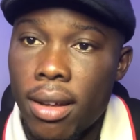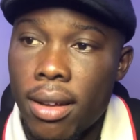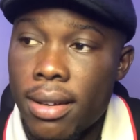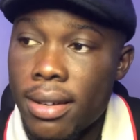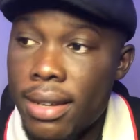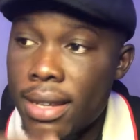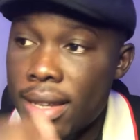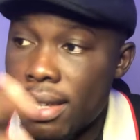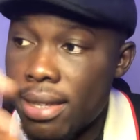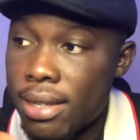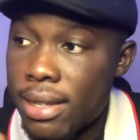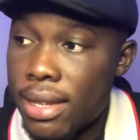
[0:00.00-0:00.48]

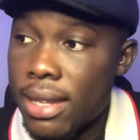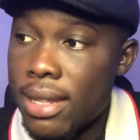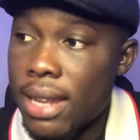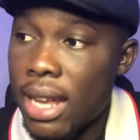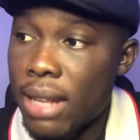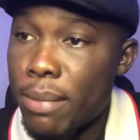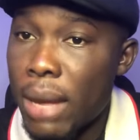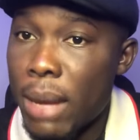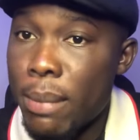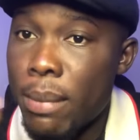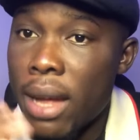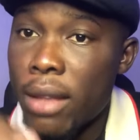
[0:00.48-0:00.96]
this thing
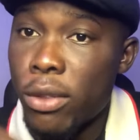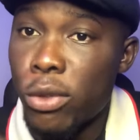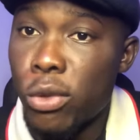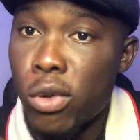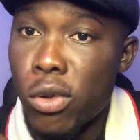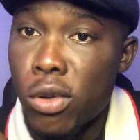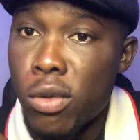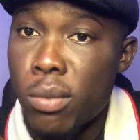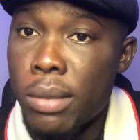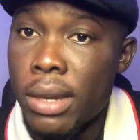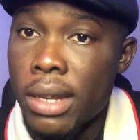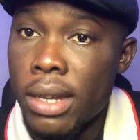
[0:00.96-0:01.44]
that my mom
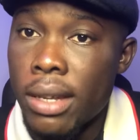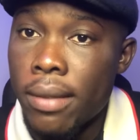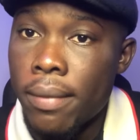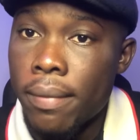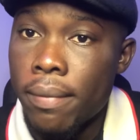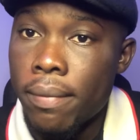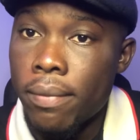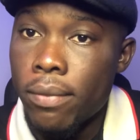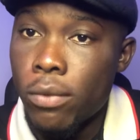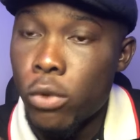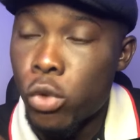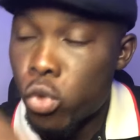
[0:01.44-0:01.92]
told me
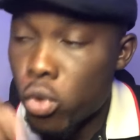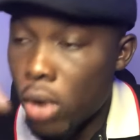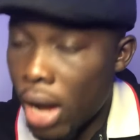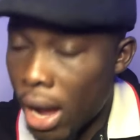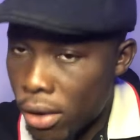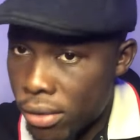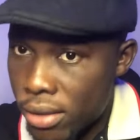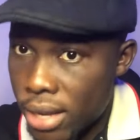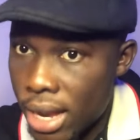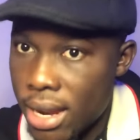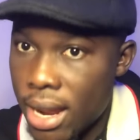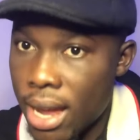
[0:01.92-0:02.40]
to
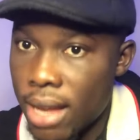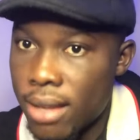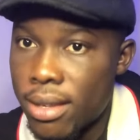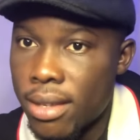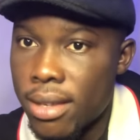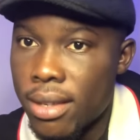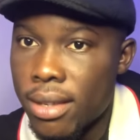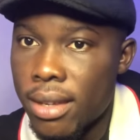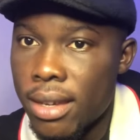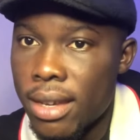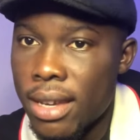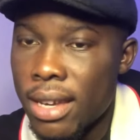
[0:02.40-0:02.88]

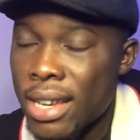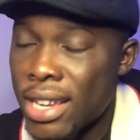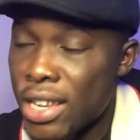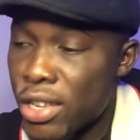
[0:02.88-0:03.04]
outsiders,